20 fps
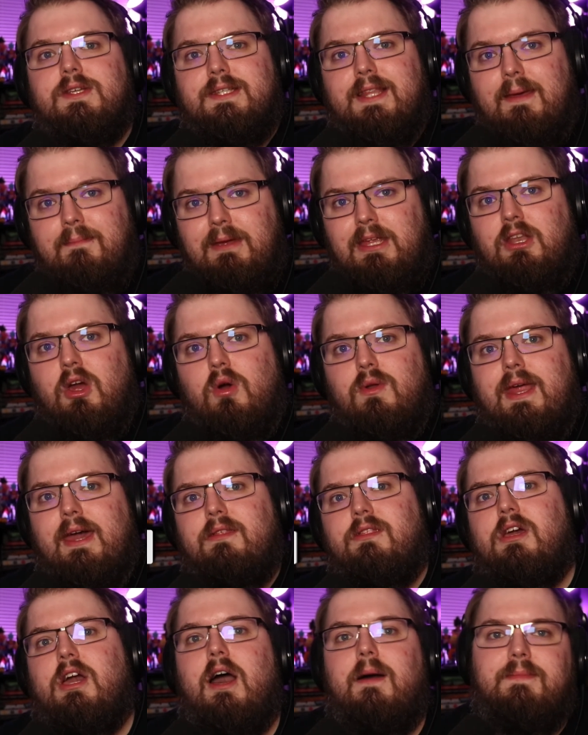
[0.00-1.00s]
Let me know down in
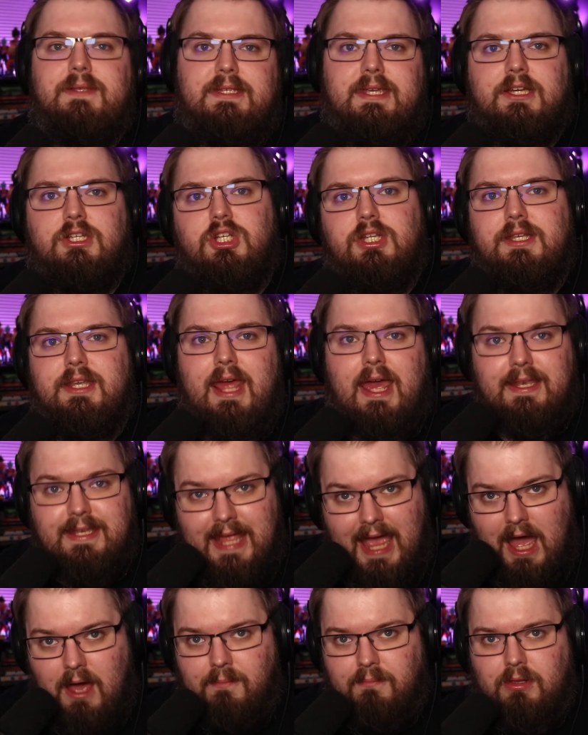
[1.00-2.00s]
the comment section
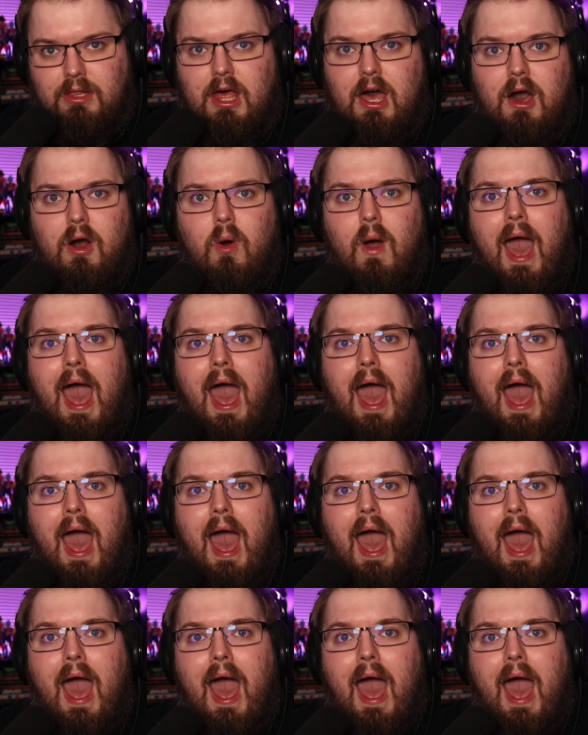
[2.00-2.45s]
down below.